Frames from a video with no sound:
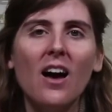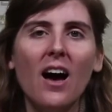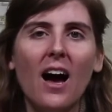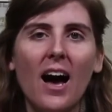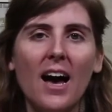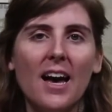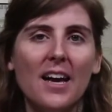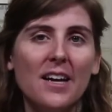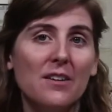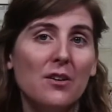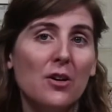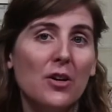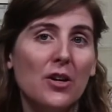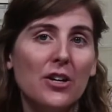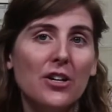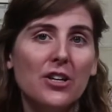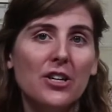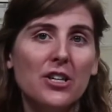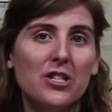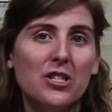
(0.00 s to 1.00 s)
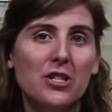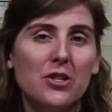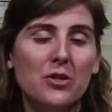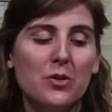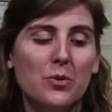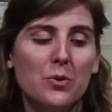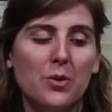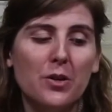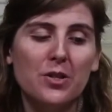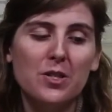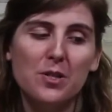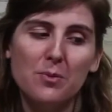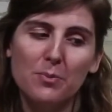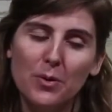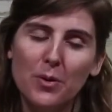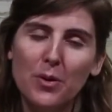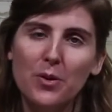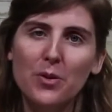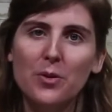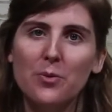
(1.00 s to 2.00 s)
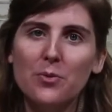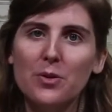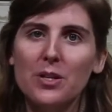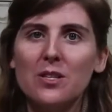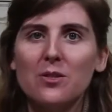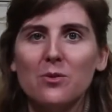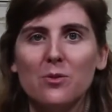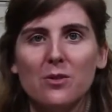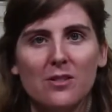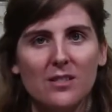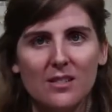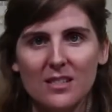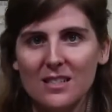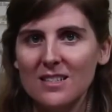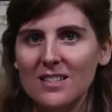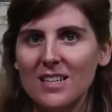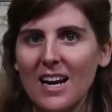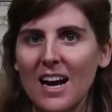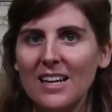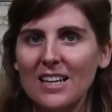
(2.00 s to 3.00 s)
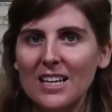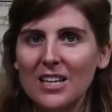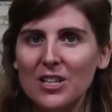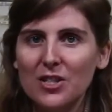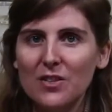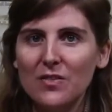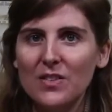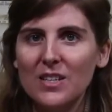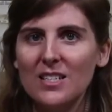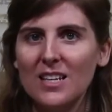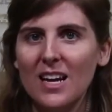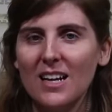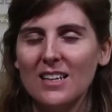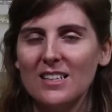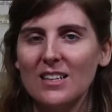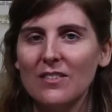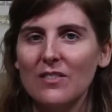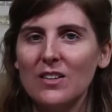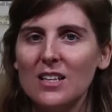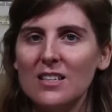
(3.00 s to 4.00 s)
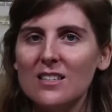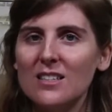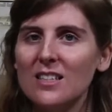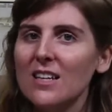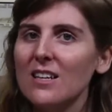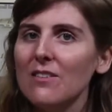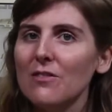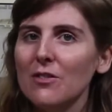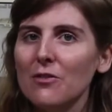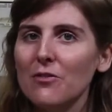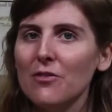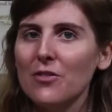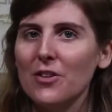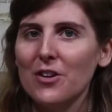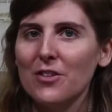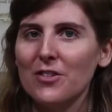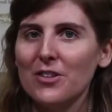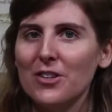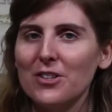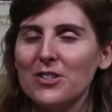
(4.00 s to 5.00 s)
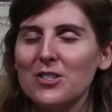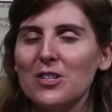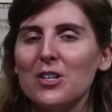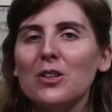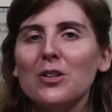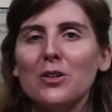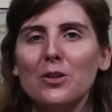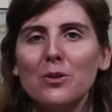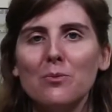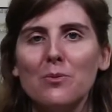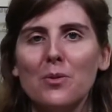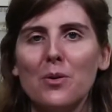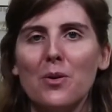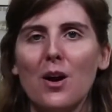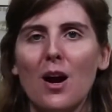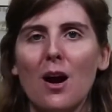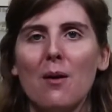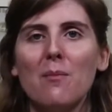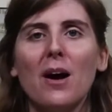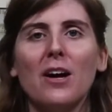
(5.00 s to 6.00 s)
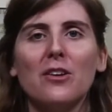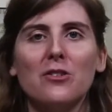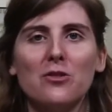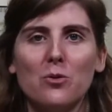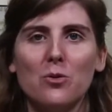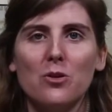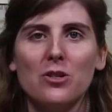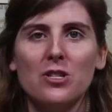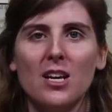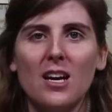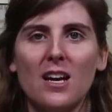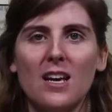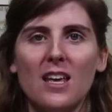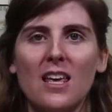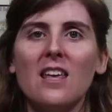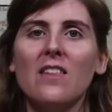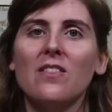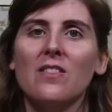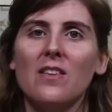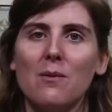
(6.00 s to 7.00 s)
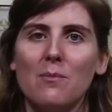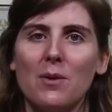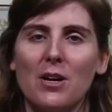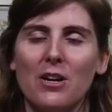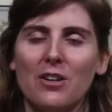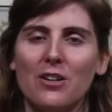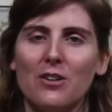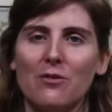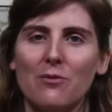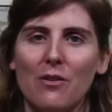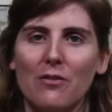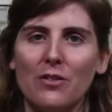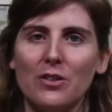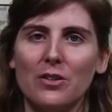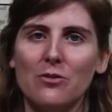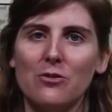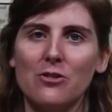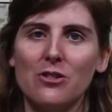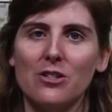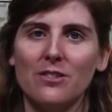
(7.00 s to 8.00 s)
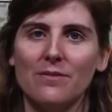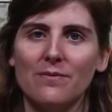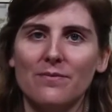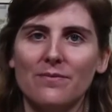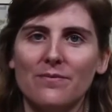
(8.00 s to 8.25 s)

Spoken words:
I encourage you to explore the resources inside each of these activities even further to learn more about Georgia in the American Revolution.